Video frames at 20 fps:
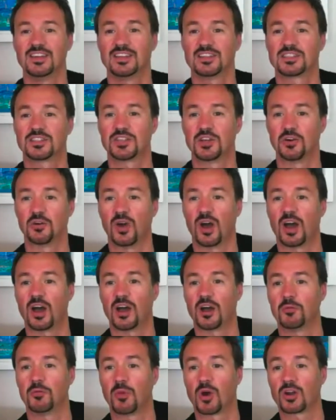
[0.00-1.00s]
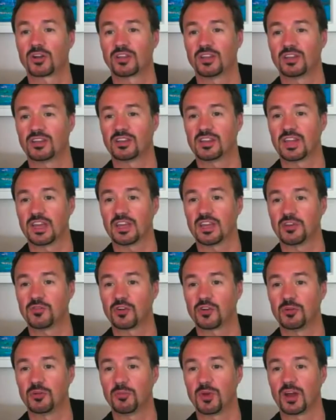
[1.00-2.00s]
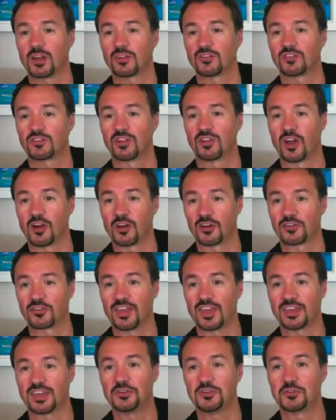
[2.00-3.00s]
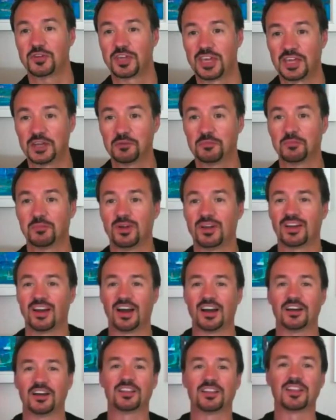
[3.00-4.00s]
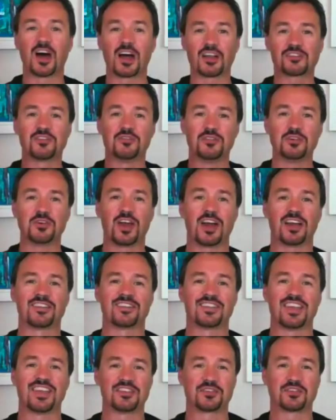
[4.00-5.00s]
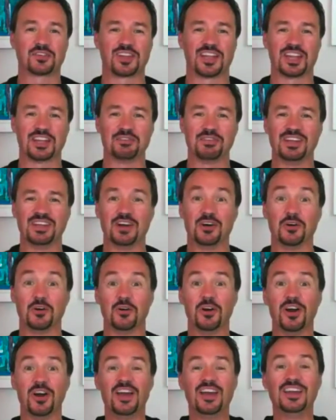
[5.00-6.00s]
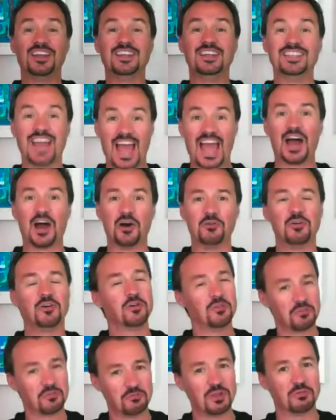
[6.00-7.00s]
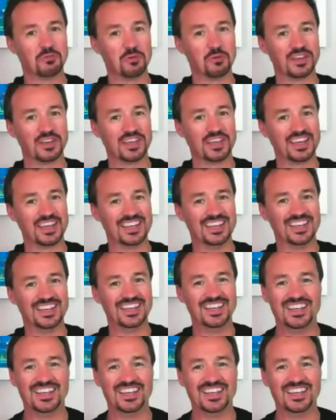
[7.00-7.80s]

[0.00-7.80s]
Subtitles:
So, Martin, thank you very much. Lars, thank you. Kim, lots of you guys, thanks for letting me know. Now we will begin.